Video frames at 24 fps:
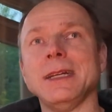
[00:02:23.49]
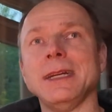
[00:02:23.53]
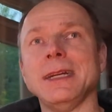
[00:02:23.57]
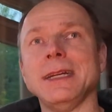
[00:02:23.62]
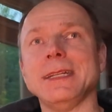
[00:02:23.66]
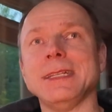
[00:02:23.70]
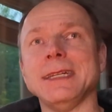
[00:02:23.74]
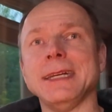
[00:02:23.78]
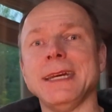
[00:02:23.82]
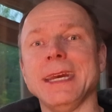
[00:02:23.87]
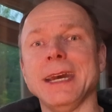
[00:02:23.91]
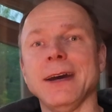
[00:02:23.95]

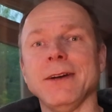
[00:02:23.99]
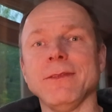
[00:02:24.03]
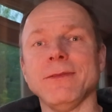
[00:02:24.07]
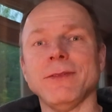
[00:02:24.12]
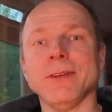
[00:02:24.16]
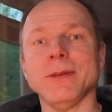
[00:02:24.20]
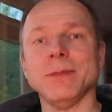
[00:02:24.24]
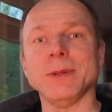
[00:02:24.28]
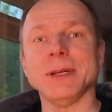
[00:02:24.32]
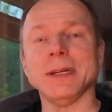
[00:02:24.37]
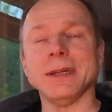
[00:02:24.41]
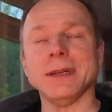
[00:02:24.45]
need to get
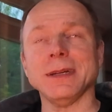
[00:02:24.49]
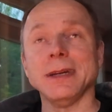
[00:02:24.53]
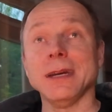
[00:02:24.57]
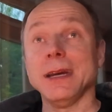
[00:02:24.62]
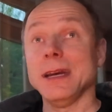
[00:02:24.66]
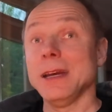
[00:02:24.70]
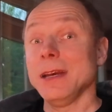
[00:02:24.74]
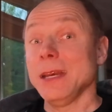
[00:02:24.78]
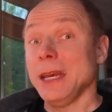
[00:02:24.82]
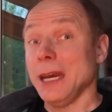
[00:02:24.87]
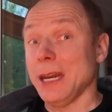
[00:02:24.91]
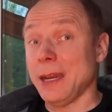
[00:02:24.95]
from any
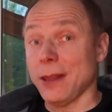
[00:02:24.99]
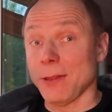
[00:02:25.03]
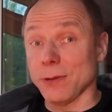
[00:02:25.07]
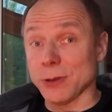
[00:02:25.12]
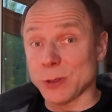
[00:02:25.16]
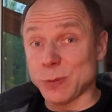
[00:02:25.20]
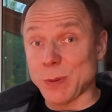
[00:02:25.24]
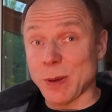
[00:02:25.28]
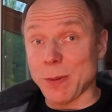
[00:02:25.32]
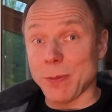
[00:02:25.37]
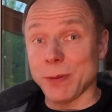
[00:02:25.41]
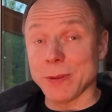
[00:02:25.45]
of
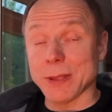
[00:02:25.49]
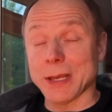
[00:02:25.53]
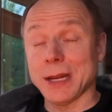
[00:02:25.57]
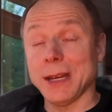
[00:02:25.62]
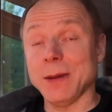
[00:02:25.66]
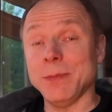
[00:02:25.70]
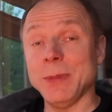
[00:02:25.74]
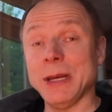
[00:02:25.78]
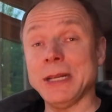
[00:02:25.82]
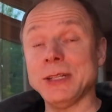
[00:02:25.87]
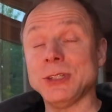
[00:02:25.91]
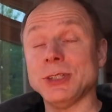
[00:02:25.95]
those people that
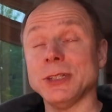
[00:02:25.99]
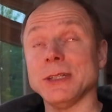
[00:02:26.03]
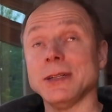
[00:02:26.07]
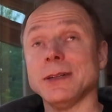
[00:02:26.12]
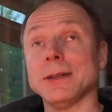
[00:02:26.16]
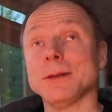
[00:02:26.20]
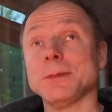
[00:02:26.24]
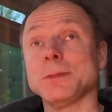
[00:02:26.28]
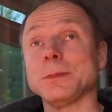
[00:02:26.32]
I mentioned.